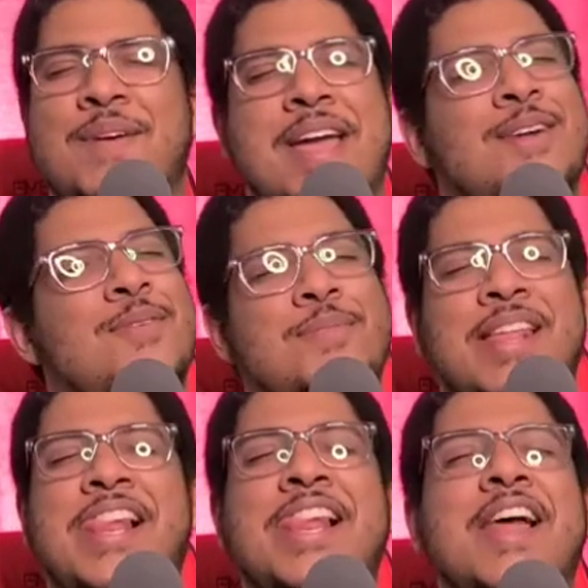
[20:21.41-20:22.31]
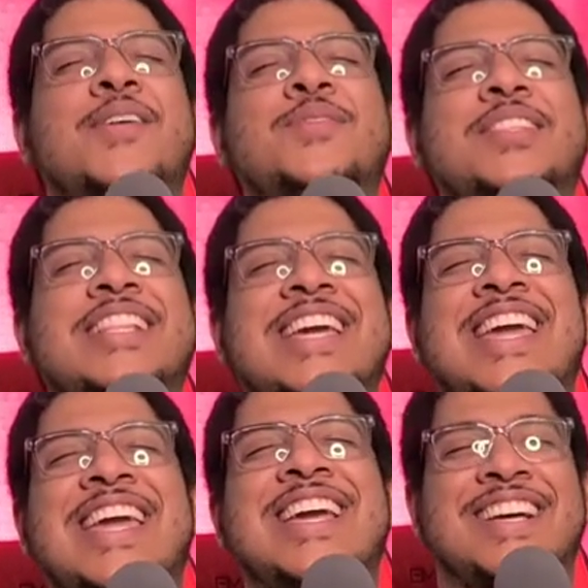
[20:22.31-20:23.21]
man, it would be
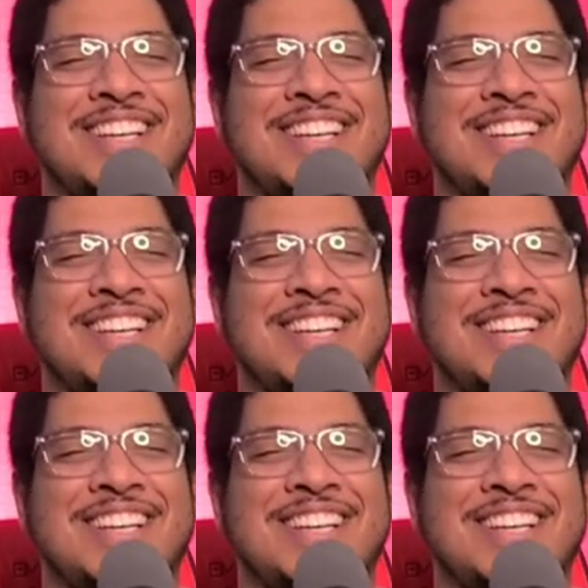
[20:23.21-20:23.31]
lovely.